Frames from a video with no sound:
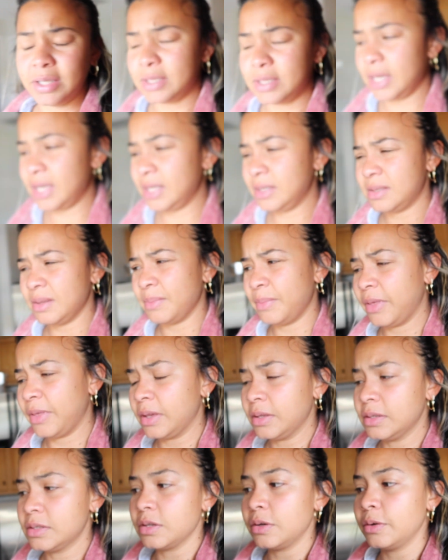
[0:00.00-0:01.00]
it's 8
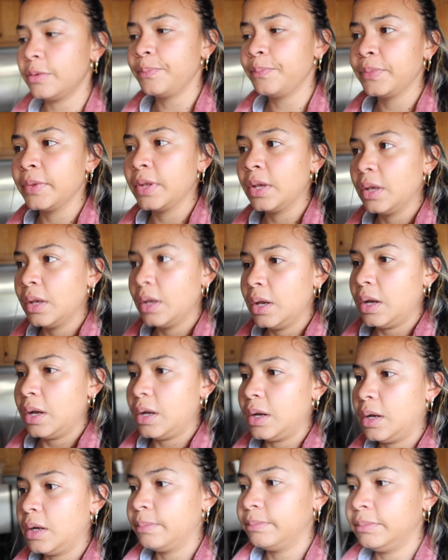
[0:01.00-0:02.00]
something, so
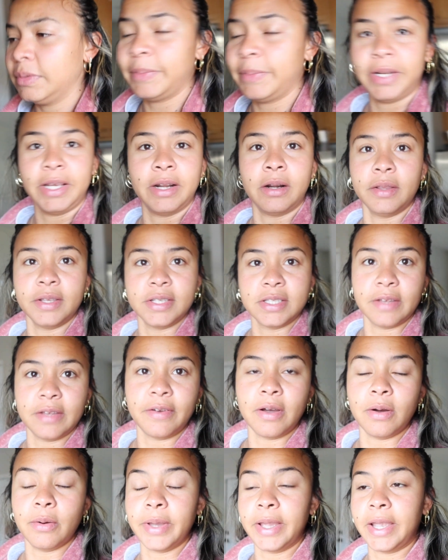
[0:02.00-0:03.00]
I'm gonna get all this
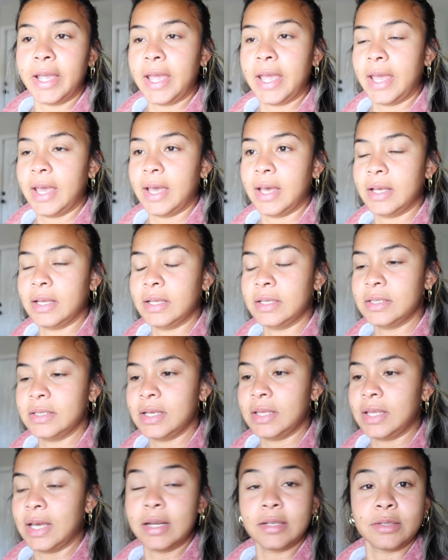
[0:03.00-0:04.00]
stuff going, and
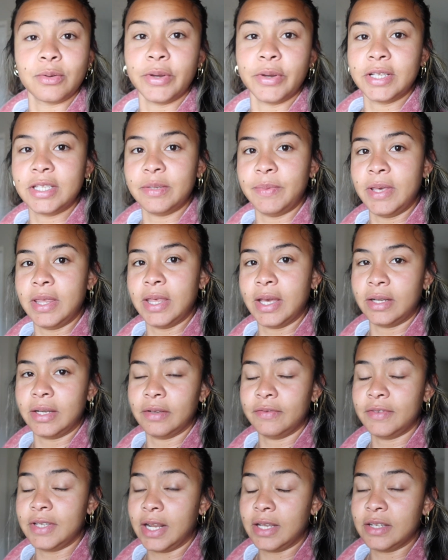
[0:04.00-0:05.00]
that is going to be the end
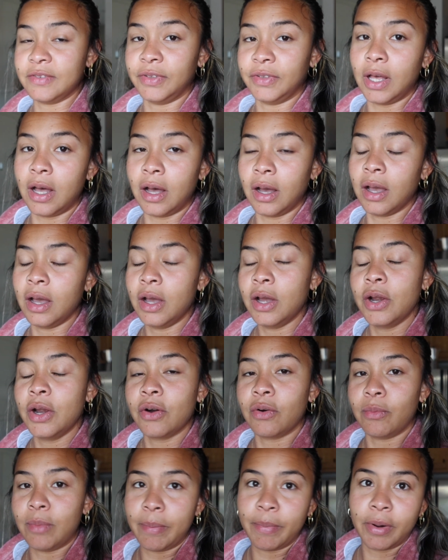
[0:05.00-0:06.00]
of today's vlog.
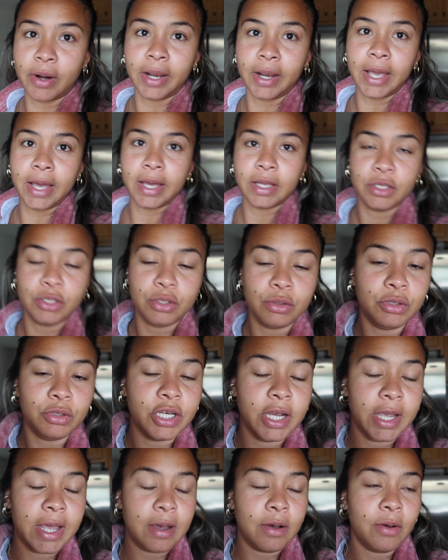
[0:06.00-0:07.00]
Remember again to
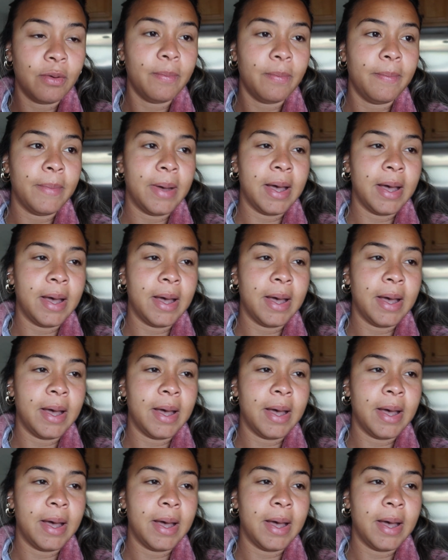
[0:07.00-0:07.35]
check out